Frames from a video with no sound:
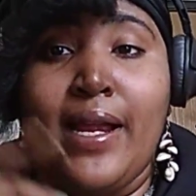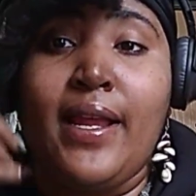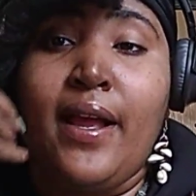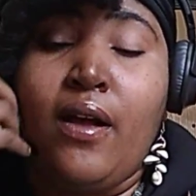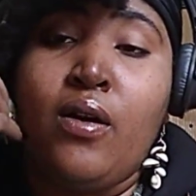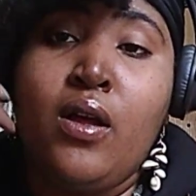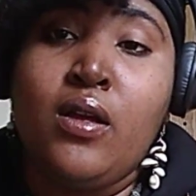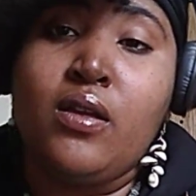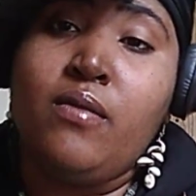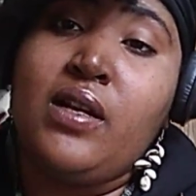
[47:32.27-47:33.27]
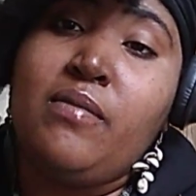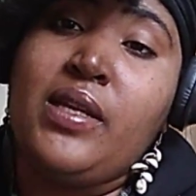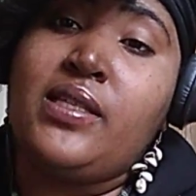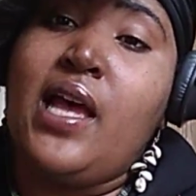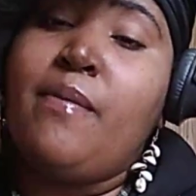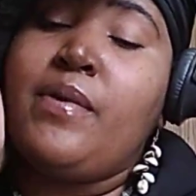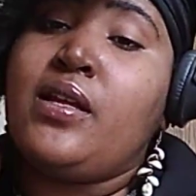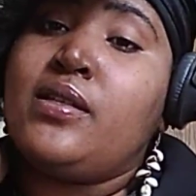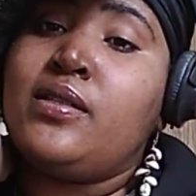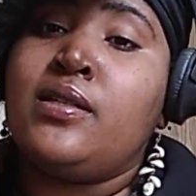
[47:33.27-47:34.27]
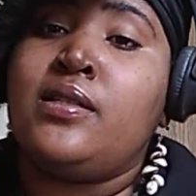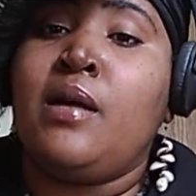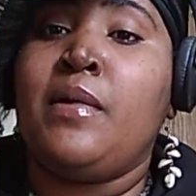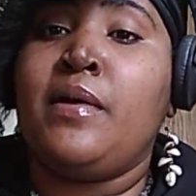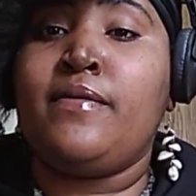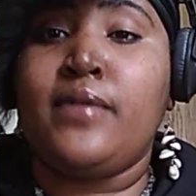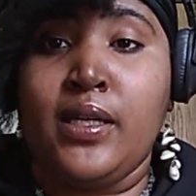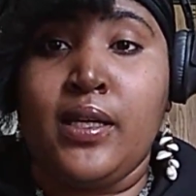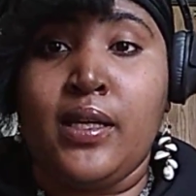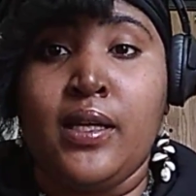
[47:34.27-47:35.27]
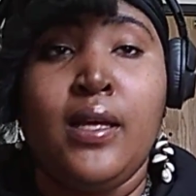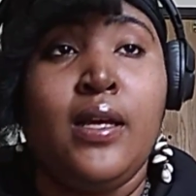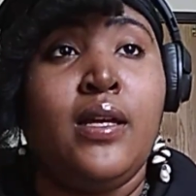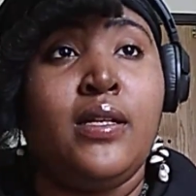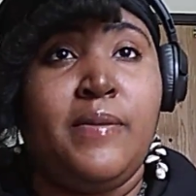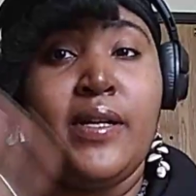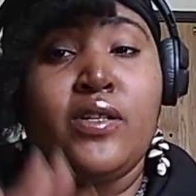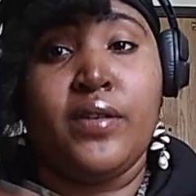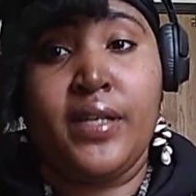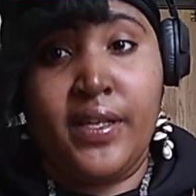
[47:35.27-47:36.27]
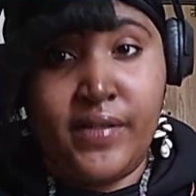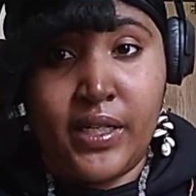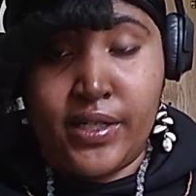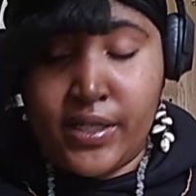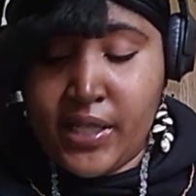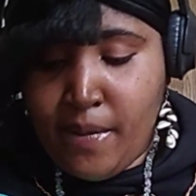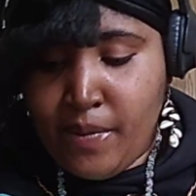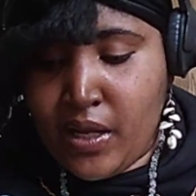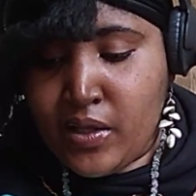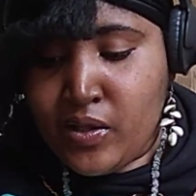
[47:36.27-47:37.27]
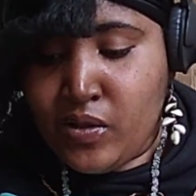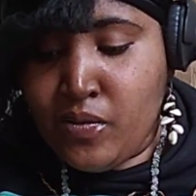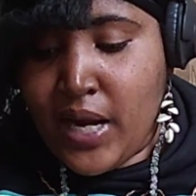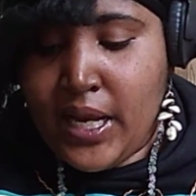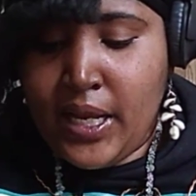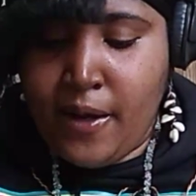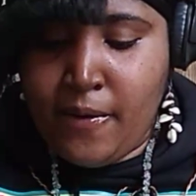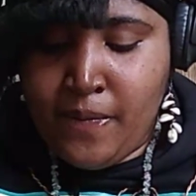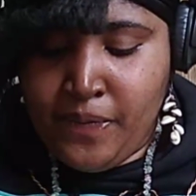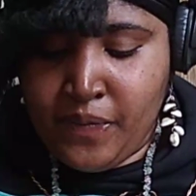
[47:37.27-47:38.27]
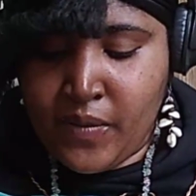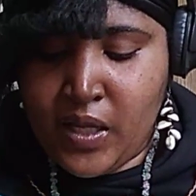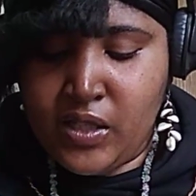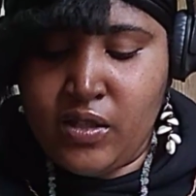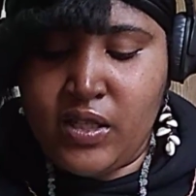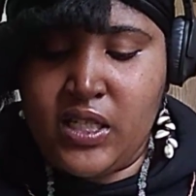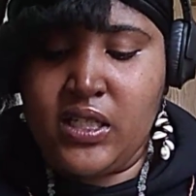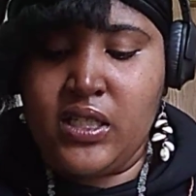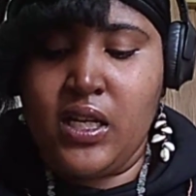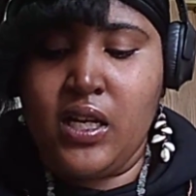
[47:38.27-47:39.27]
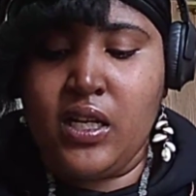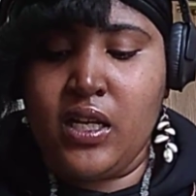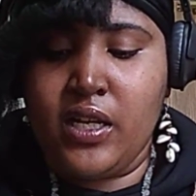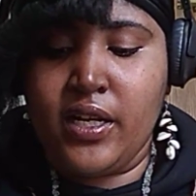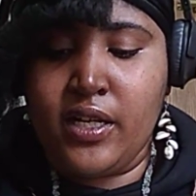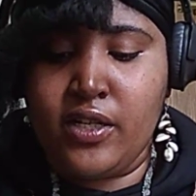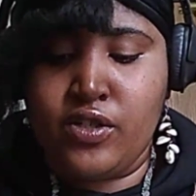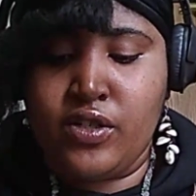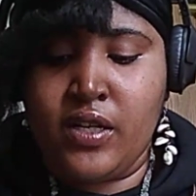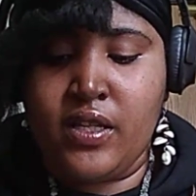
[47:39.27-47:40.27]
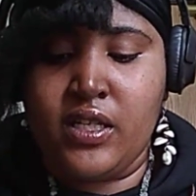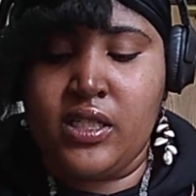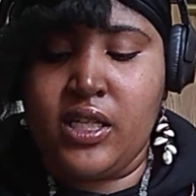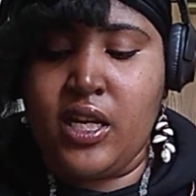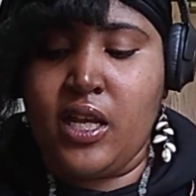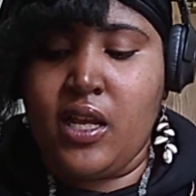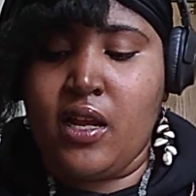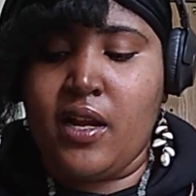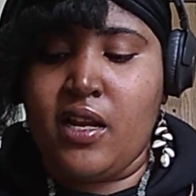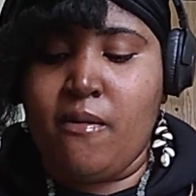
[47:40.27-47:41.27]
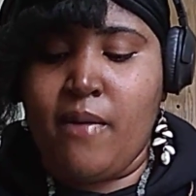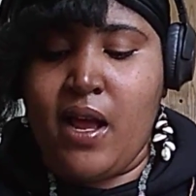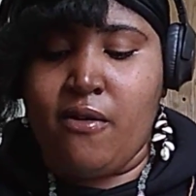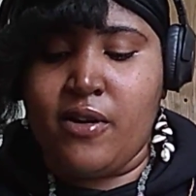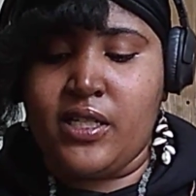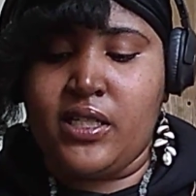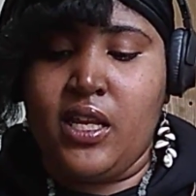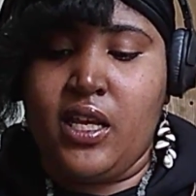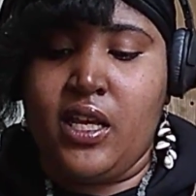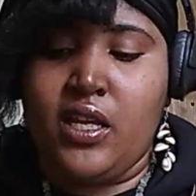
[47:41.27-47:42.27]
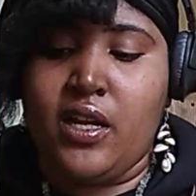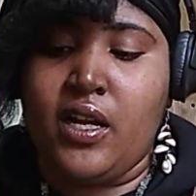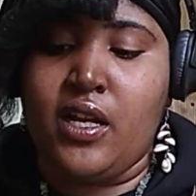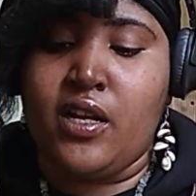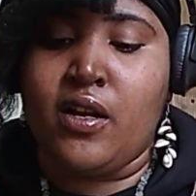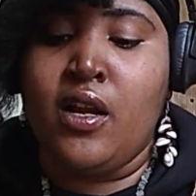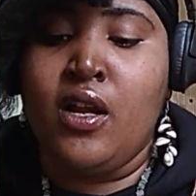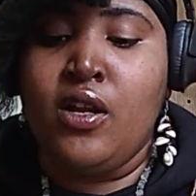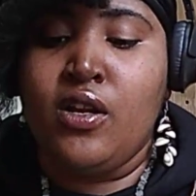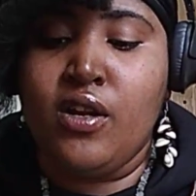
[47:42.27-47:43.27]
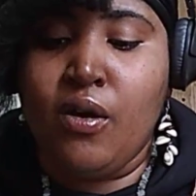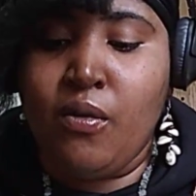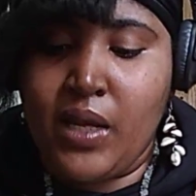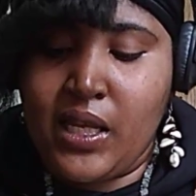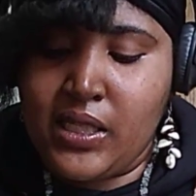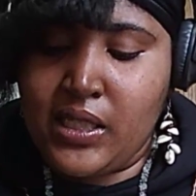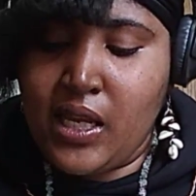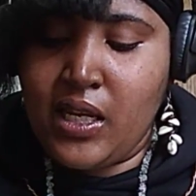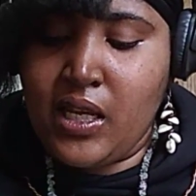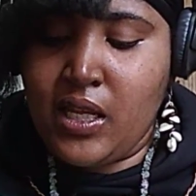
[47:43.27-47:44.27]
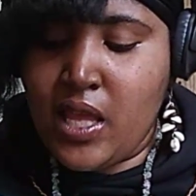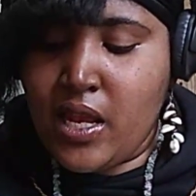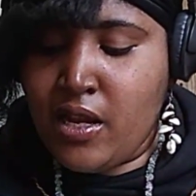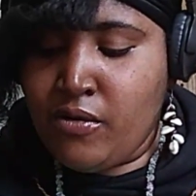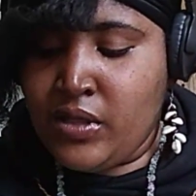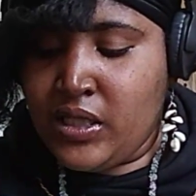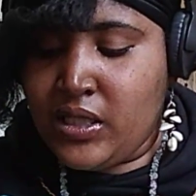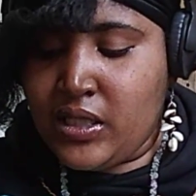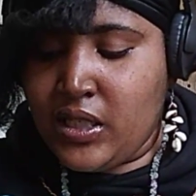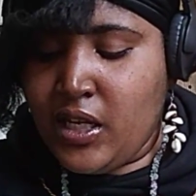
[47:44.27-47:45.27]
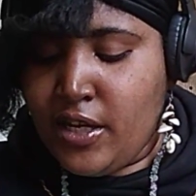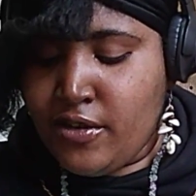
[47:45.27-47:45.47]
You wouldn't be tapping into some of the spiritual gifts that you're tapping into right now. So this is standing in your inner strength and standing in your inner power, standing in your inner knowing, standing in that gnosis energy.